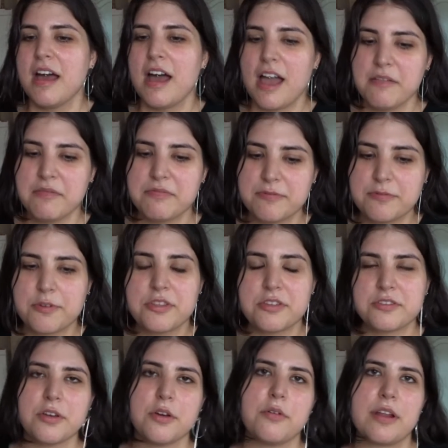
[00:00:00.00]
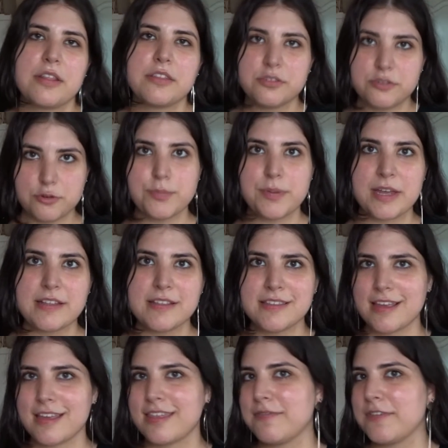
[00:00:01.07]
I for the tote and the two pins
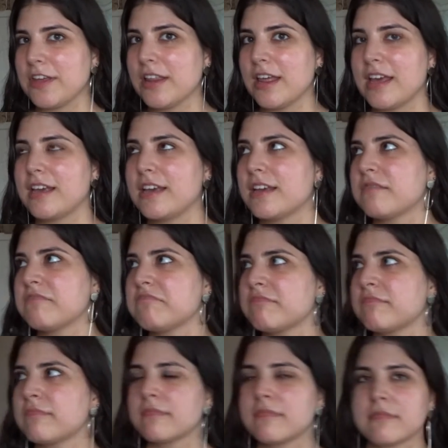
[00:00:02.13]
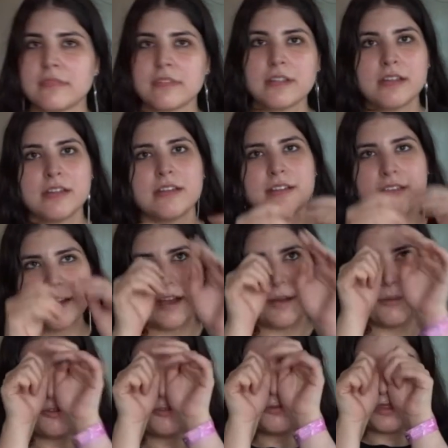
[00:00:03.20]
I feel like how
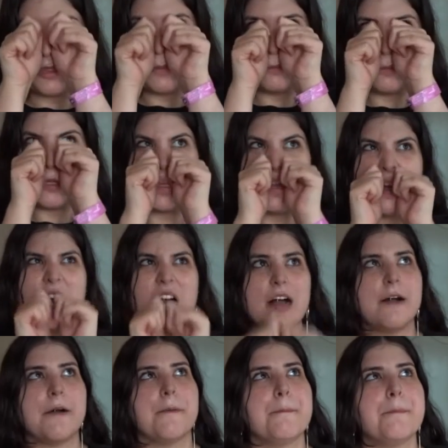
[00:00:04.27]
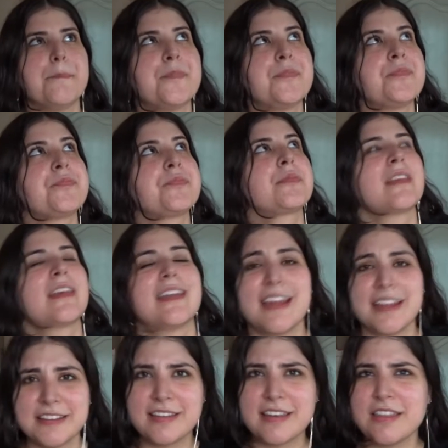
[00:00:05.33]
much would that be um
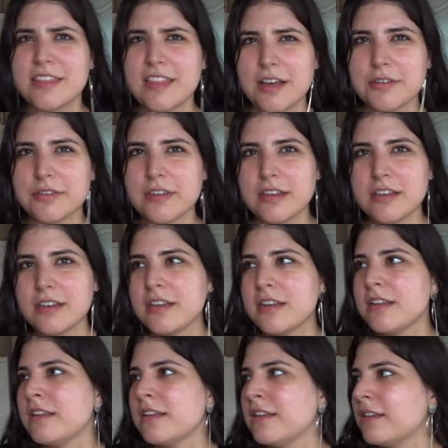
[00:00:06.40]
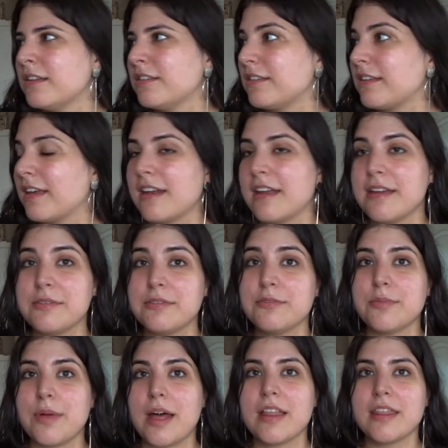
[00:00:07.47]
19,000 can I do
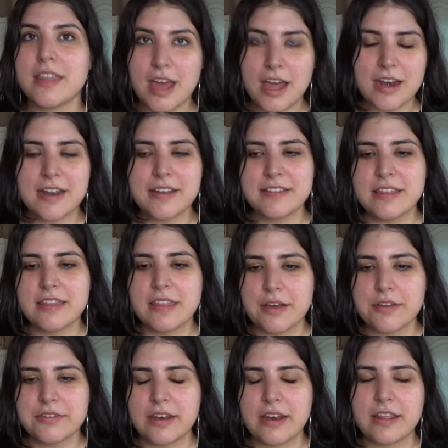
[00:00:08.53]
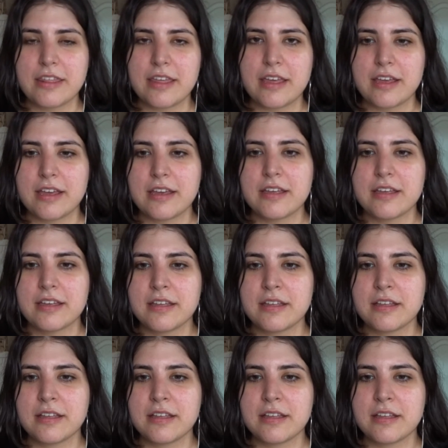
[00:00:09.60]
math yeah 19,000 I think